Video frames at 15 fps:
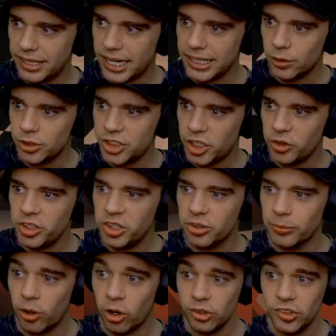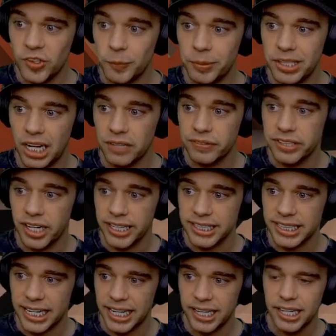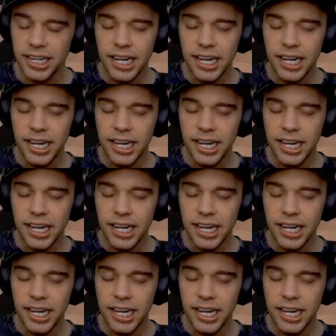and it will show you them on top of the oven like that.